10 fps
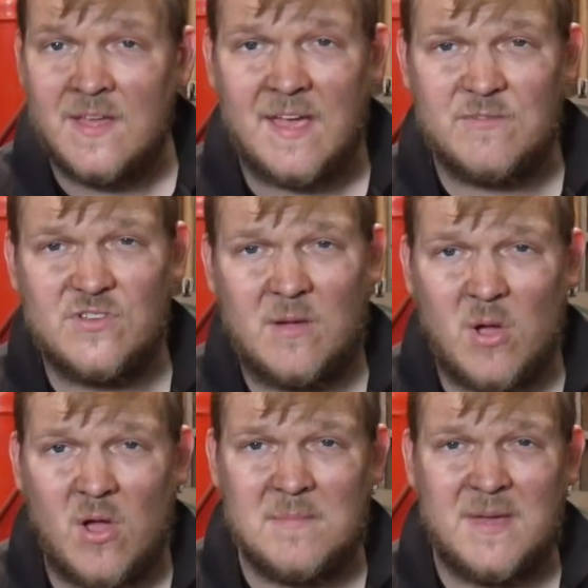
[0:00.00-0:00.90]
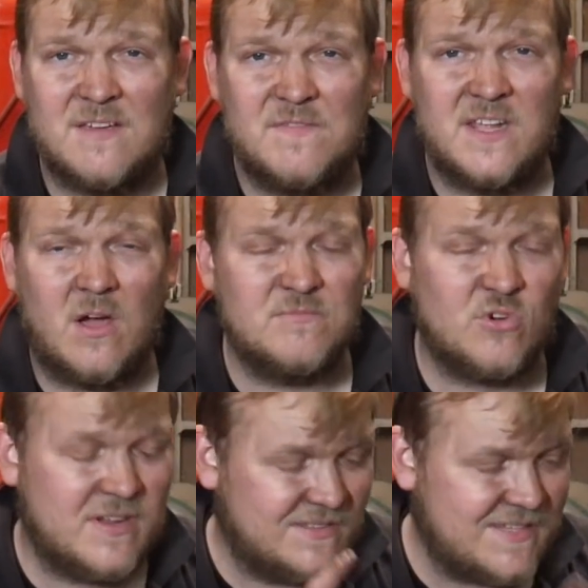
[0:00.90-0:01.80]
every time I make a video. I'm
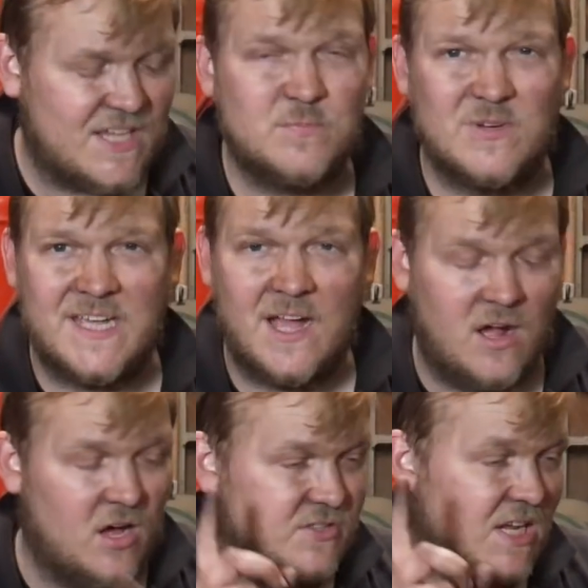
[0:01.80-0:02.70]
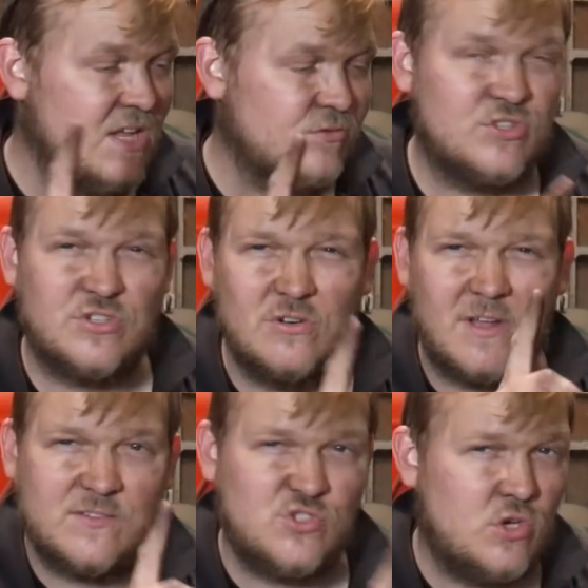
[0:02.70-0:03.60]
trying desperately hard to do
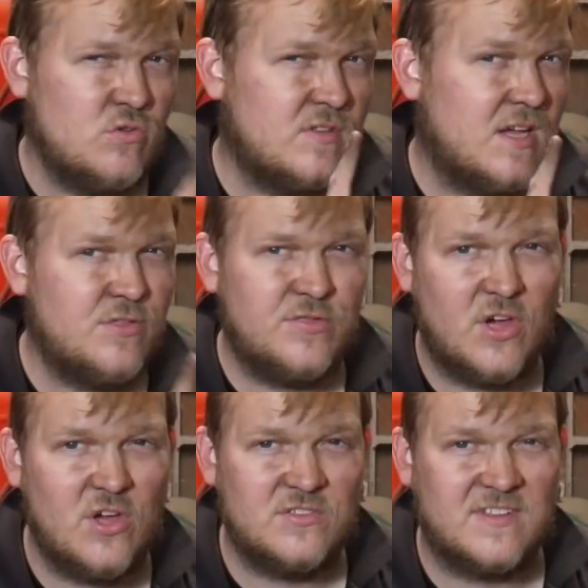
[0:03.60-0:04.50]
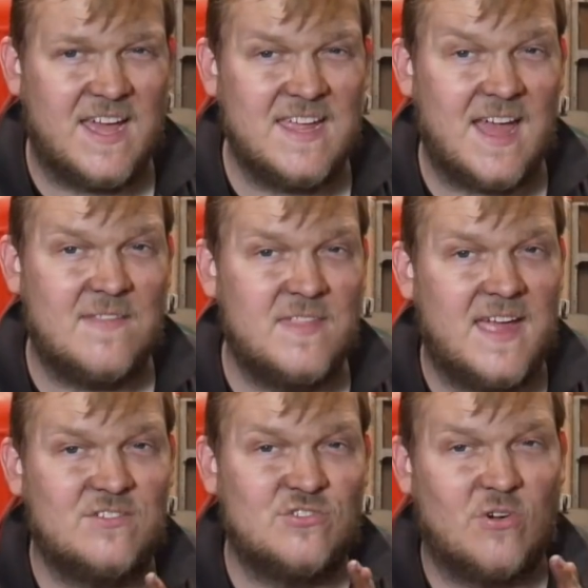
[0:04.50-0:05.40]
like Tuesday, Thursday, and
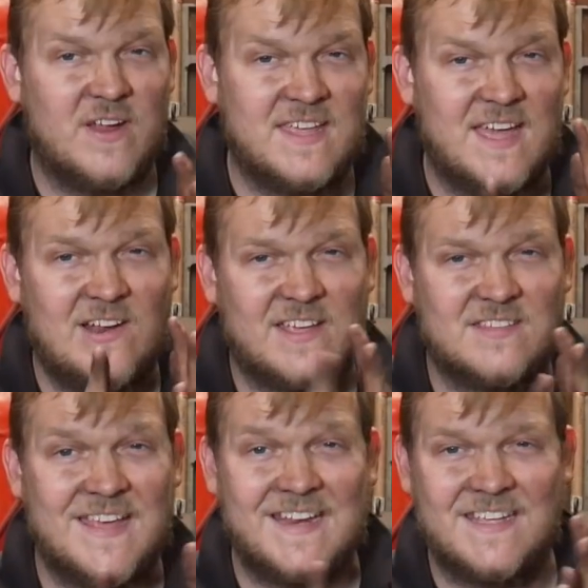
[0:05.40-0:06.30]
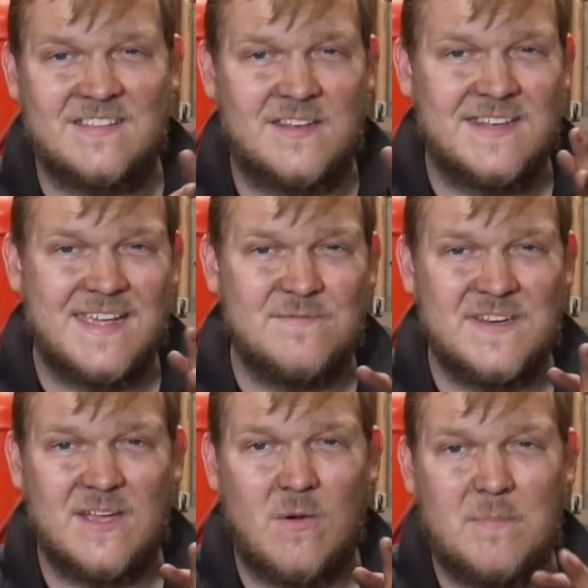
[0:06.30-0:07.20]
then try and get like a Saturday, Sunday
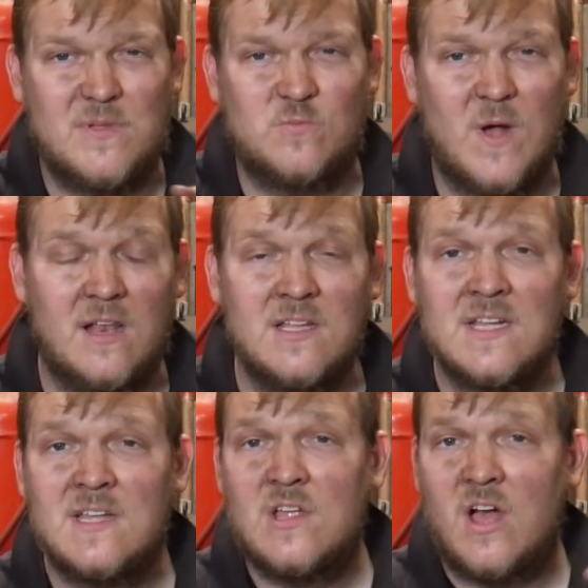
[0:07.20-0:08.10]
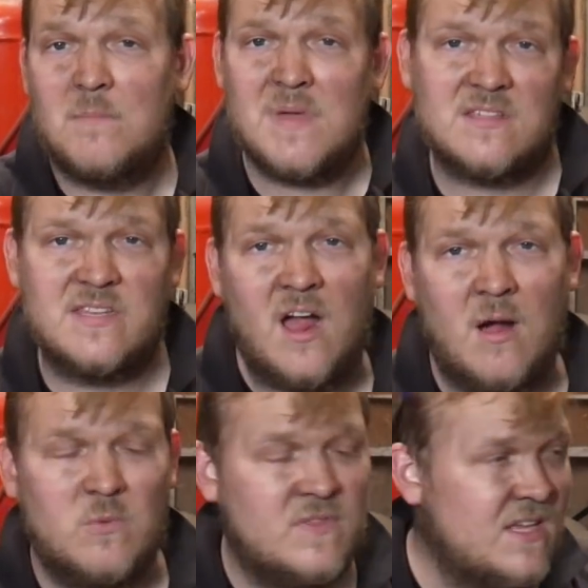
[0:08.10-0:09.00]
video up as well. I'm mixing it
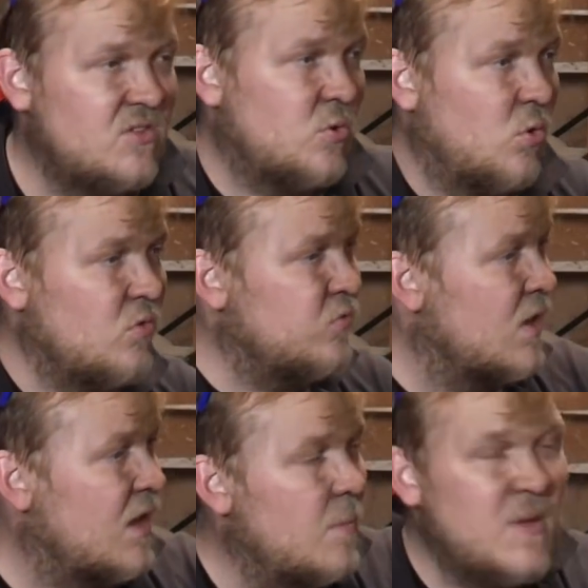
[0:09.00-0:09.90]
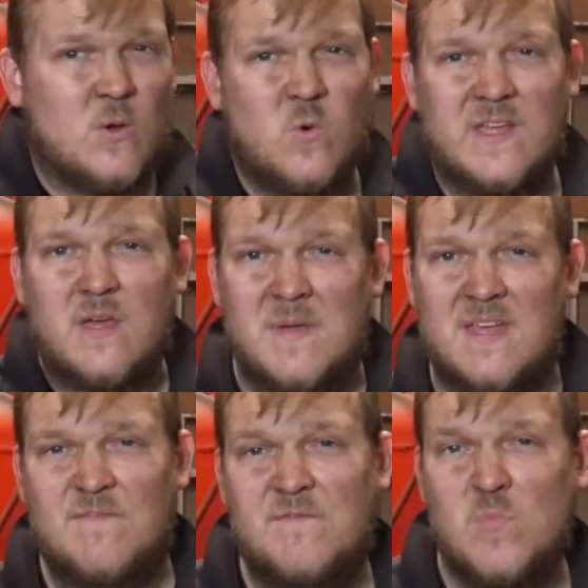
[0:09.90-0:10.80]
up with these sort of a bit quicker, a
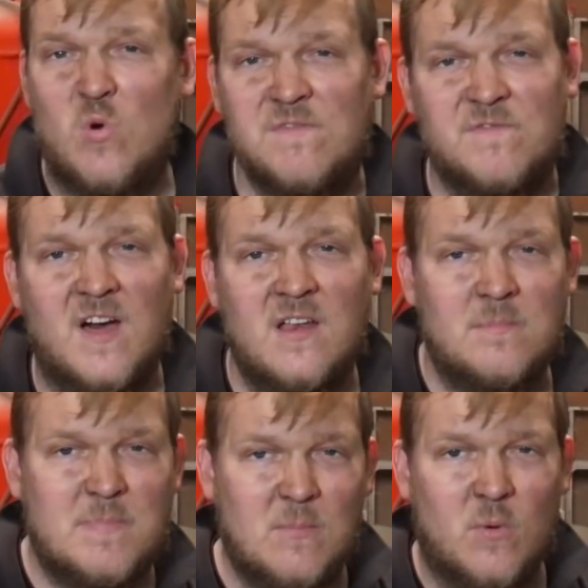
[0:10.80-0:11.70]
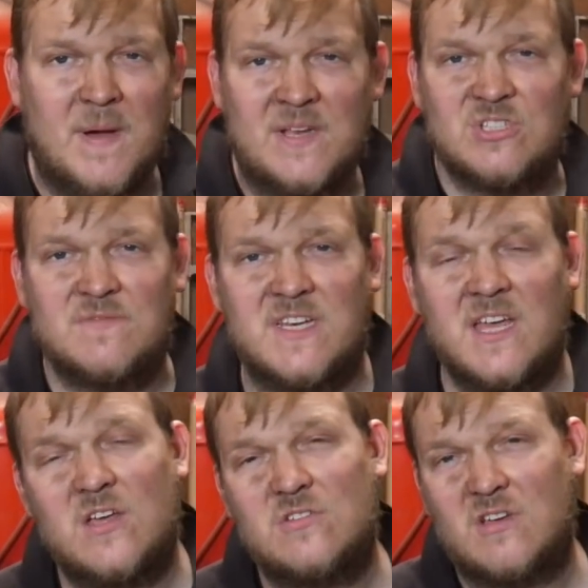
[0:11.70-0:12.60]
bit more fun, a bit more punchy
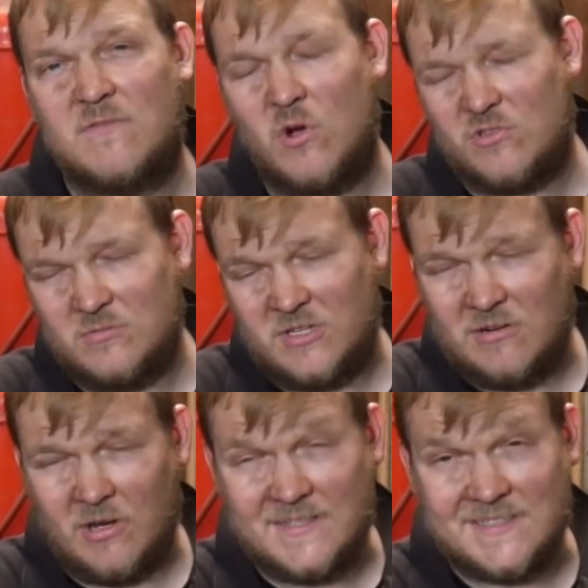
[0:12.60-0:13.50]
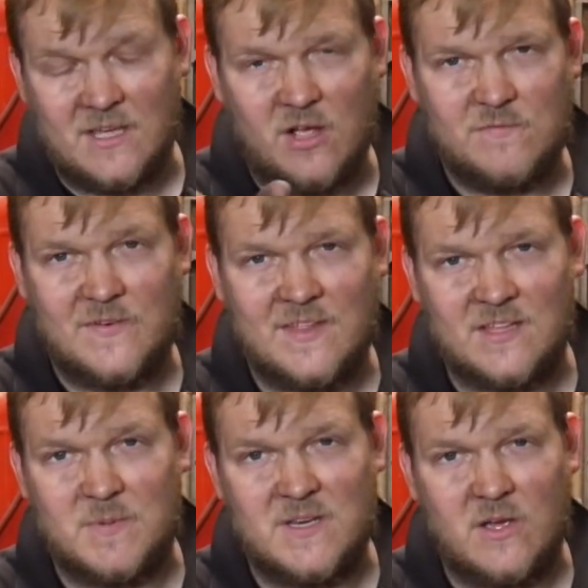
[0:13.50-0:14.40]
videos. I've got some new lighting. Hopefully
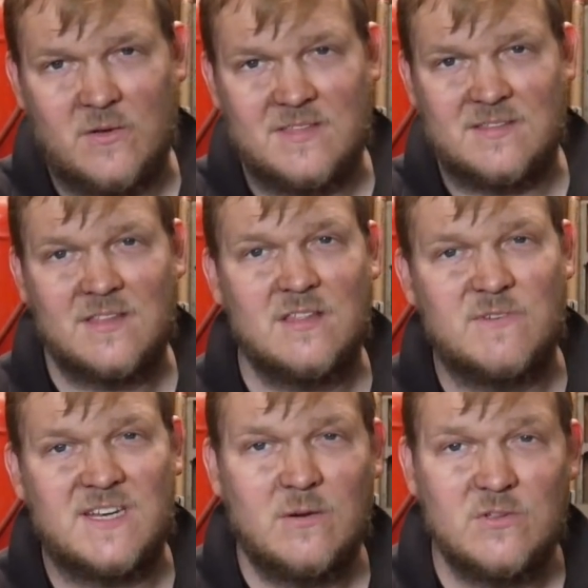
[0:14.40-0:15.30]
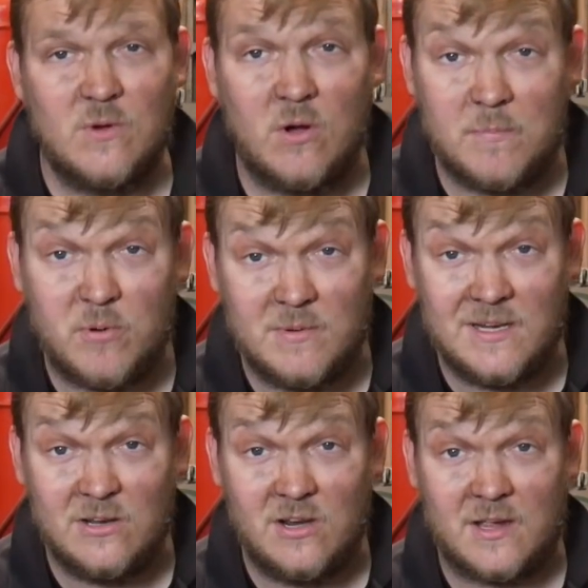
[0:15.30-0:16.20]
that's been noticed in this video as well. I probably
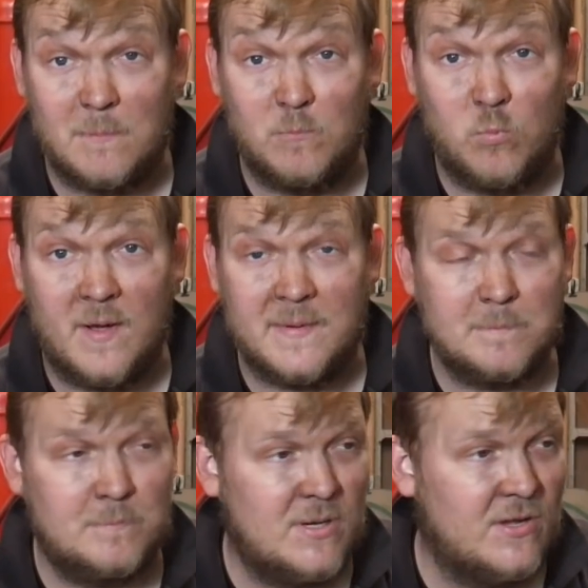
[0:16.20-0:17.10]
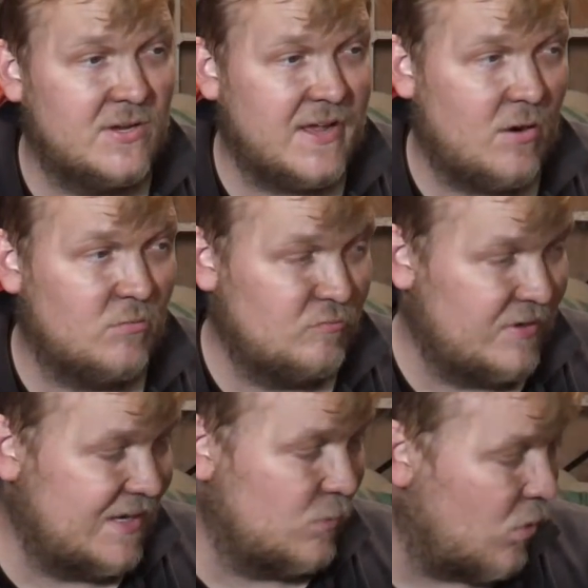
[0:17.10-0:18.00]
look like a white, blurred out,
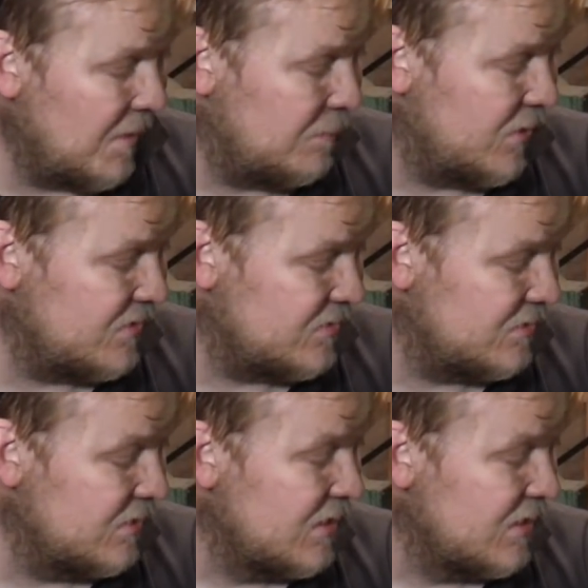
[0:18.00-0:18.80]
really white person,